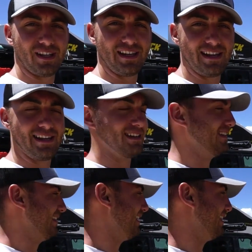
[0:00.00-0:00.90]
to eat.
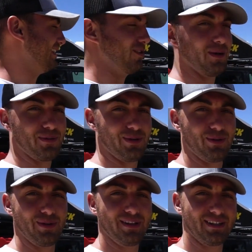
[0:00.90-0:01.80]
Uh, that'll help
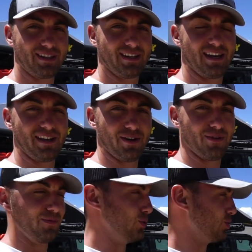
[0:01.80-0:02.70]
you get
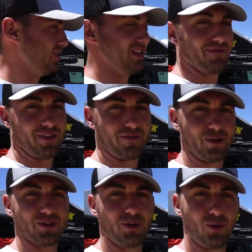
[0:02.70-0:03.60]
your nutrients in for the
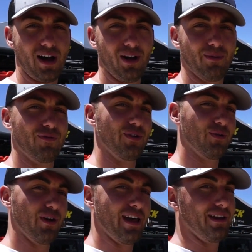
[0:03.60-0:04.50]
first little while before you
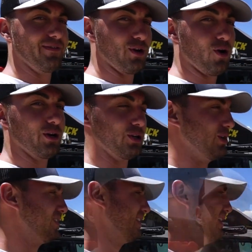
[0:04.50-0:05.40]
run out of your hard goods.